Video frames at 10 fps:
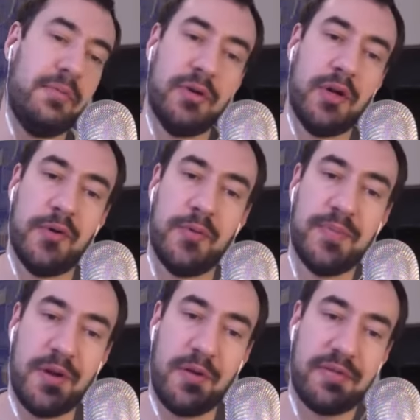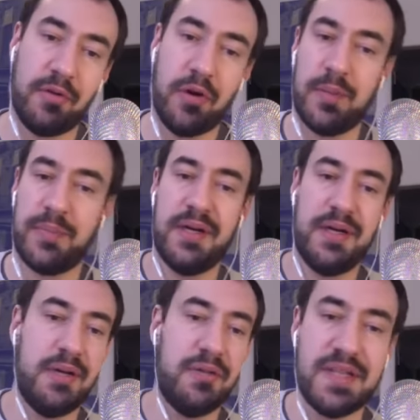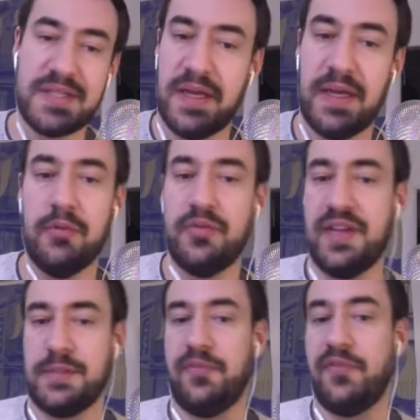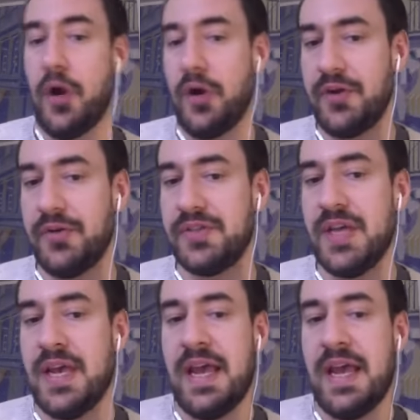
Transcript: We'll go, throw up a listing. We'll take some photos.